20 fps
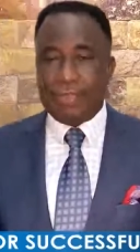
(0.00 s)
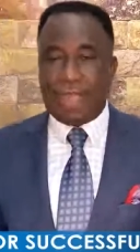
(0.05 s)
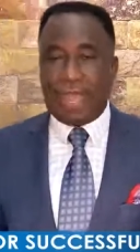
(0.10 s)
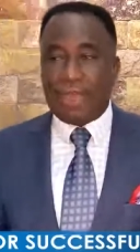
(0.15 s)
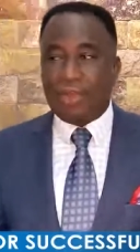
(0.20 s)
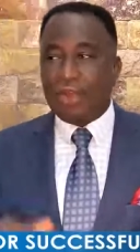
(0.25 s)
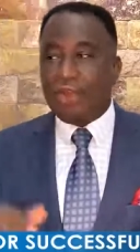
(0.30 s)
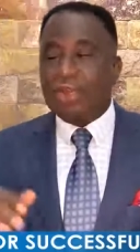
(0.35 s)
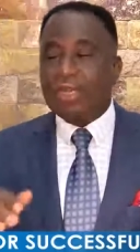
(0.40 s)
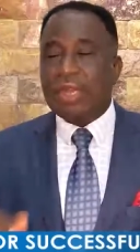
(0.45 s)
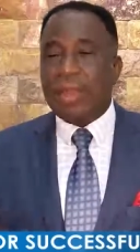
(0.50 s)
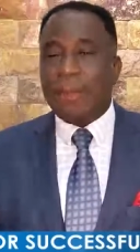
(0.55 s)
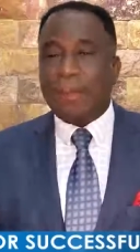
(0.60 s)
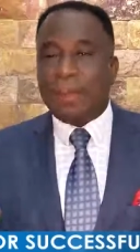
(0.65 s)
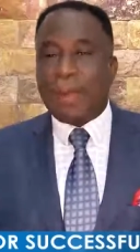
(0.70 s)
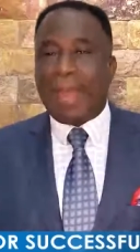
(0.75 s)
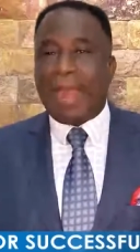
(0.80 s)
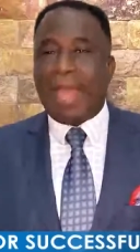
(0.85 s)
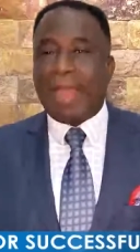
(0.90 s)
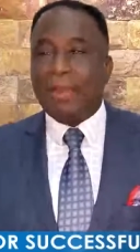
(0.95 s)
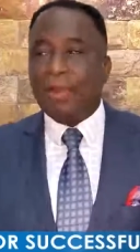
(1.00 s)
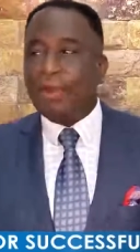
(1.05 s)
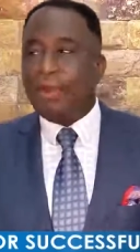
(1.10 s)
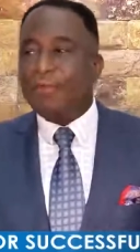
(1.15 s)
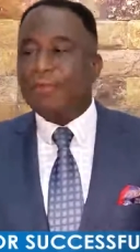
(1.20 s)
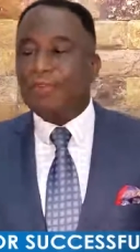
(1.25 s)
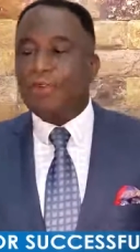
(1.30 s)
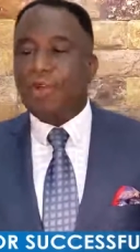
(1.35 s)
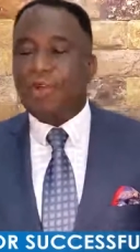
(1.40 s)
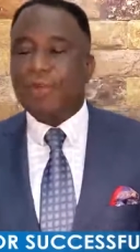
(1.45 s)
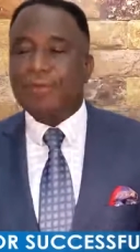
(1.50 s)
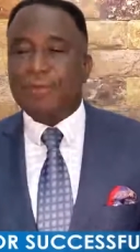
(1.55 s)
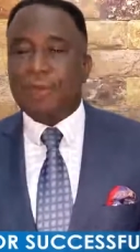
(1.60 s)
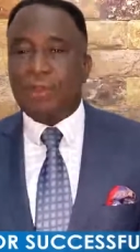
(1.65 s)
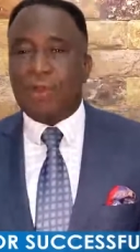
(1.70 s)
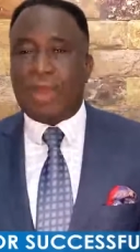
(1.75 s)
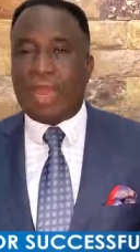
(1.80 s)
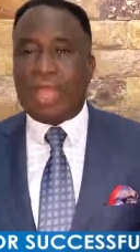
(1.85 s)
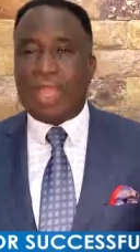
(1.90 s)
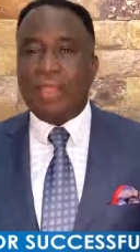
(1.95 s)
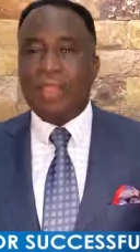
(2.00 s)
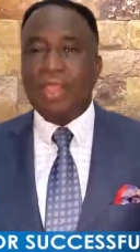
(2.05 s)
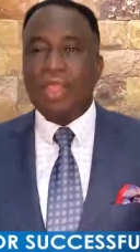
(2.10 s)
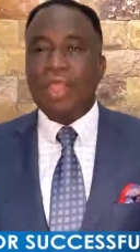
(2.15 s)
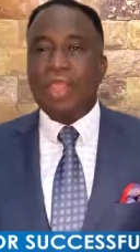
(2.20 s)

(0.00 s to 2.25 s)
along the plan of God for your life.